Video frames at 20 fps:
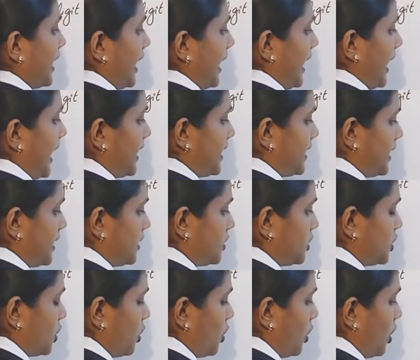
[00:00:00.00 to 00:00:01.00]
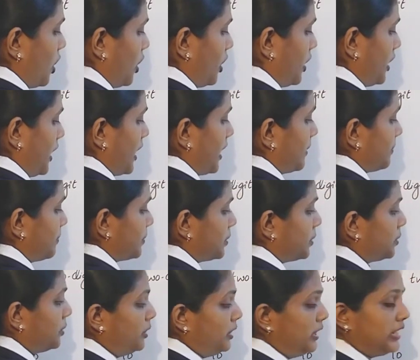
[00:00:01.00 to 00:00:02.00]
18, so on up
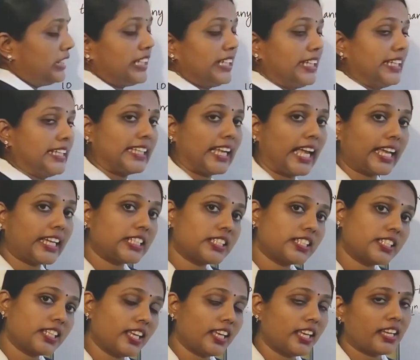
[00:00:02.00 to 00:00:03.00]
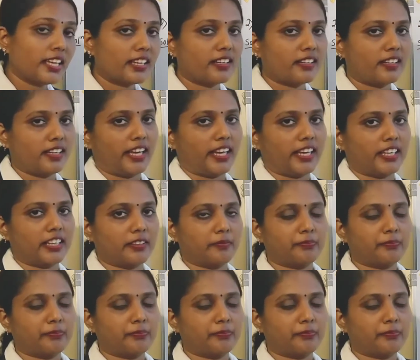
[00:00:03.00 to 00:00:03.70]
to 99.